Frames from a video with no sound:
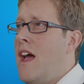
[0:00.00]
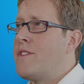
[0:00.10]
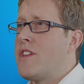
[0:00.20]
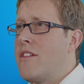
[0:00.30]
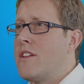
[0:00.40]

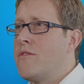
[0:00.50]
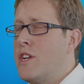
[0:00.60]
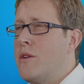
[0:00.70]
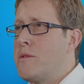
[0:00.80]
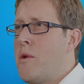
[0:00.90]
Advertising
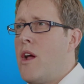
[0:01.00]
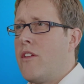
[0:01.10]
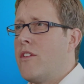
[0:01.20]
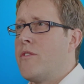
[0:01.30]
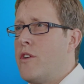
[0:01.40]
video on demand
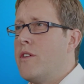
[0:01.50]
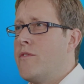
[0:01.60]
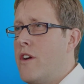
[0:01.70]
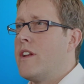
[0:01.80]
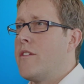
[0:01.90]
is a very,
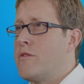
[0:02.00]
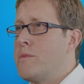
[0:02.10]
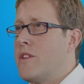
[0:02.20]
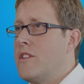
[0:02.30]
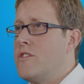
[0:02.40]
very different
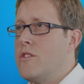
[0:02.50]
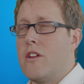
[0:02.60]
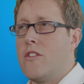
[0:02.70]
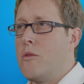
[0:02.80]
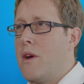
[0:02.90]
business. You've
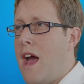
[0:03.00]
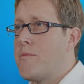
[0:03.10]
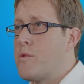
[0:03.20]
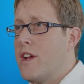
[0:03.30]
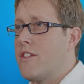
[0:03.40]
got to do
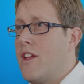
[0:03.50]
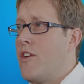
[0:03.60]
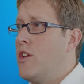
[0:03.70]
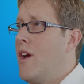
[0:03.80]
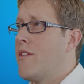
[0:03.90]
ad breaks, and
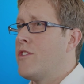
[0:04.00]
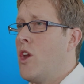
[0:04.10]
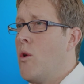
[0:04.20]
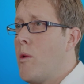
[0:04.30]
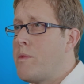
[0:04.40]
then you have to
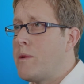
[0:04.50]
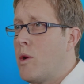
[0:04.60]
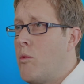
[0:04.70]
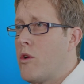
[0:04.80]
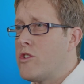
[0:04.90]
know what
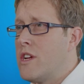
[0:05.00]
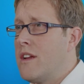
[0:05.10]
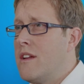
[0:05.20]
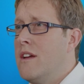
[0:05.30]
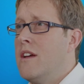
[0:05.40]
people are
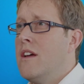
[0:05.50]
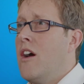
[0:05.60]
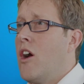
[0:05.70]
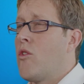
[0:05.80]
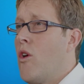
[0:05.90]
watching
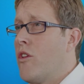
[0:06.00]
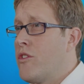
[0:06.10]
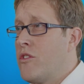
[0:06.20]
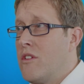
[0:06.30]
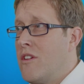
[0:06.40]

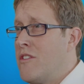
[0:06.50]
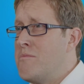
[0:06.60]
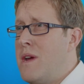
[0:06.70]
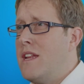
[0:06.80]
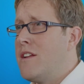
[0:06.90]
across as
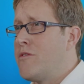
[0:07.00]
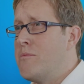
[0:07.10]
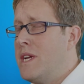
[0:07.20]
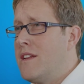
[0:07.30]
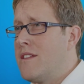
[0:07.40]
many
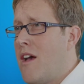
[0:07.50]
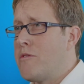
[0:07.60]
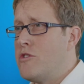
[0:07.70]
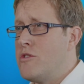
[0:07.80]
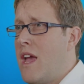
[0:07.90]
different media
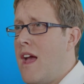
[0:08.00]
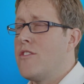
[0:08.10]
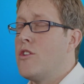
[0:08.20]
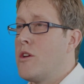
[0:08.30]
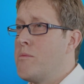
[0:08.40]
types as you
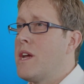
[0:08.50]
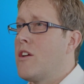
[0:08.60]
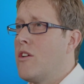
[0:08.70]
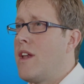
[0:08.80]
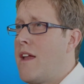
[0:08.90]
can, so you can pick
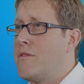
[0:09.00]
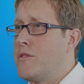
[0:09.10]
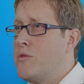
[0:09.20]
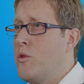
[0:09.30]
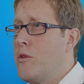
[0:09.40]
a good
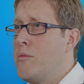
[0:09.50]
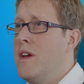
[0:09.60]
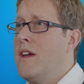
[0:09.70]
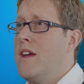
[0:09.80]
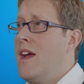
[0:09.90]
advert for them,
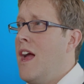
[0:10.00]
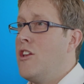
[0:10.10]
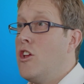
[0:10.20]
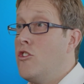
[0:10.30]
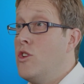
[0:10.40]

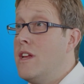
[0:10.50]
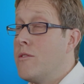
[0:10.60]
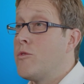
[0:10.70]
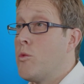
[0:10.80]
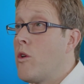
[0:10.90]
and you need
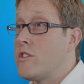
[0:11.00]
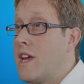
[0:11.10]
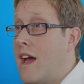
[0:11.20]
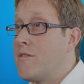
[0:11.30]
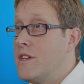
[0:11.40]
them to watch
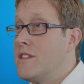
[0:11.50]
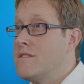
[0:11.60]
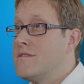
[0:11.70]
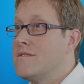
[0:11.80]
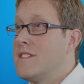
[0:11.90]
the advert.
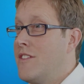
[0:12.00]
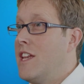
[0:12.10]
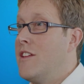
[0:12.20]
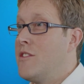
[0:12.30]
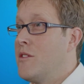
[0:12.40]
They
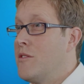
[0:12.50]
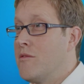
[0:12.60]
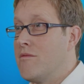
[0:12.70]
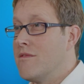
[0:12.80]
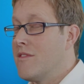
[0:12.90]
need
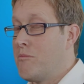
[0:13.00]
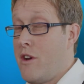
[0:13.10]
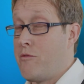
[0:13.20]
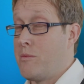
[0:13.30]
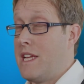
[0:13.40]
to
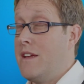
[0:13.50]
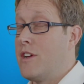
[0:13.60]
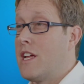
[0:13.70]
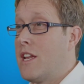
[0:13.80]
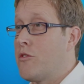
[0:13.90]
preferably
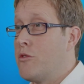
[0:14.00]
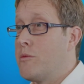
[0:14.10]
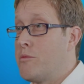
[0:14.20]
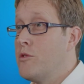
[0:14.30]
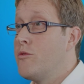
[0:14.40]
even click through
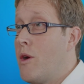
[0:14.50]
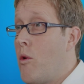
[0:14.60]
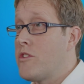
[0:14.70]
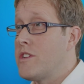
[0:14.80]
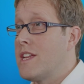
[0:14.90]
to prove they're
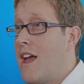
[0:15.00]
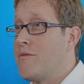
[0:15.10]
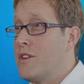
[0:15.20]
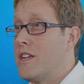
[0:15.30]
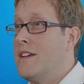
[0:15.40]
watching the
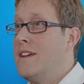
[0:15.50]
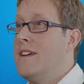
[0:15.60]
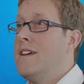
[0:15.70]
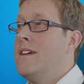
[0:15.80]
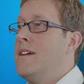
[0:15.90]
advert.
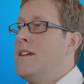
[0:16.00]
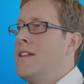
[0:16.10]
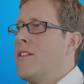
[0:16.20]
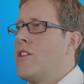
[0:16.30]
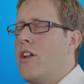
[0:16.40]

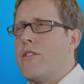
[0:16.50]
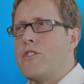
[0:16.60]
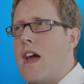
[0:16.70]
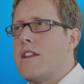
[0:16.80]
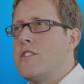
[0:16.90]
There's a lot of
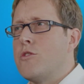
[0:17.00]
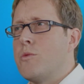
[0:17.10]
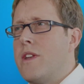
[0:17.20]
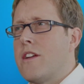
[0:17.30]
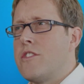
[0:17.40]
challenges
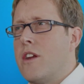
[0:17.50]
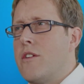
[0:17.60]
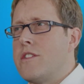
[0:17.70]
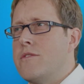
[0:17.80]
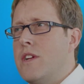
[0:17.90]
with the next
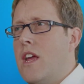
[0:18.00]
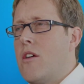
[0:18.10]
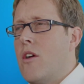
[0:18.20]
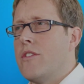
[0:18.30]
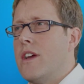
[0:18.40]
generation
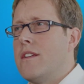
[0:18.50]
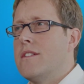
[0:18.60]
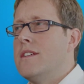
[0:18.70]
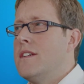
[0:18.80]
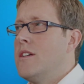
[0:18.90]
video
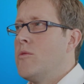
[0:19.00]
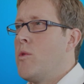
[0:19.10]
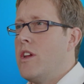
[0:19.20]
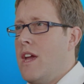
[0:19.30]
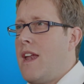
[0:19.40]
content
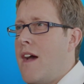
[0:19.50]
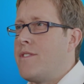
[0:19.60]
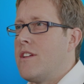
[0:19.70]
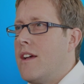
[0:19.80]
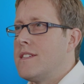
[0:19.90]
when you hit
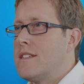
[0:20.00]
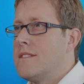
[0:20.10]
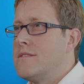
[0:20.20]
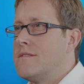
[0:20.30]
advertising.